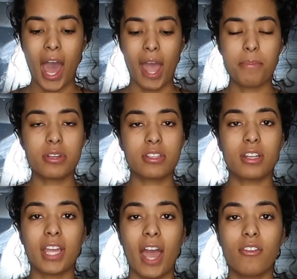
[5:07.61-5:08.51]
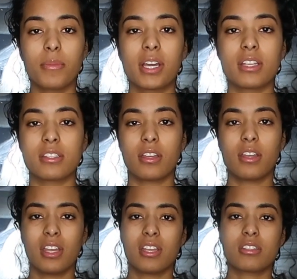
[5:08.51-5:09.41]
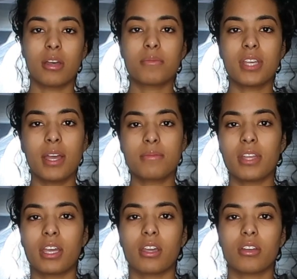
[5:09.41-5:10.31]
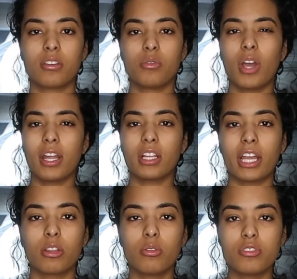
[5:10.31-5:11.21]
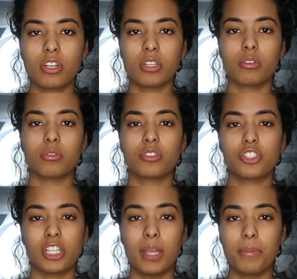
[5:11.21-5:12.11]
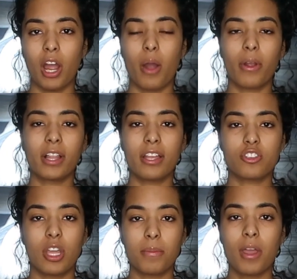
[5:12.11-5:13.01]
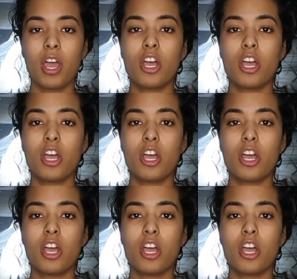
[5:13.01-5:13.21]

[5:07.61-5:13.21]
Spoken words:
I personally have it because sometimes like you kind of like lose your little shape, your hourglass shape.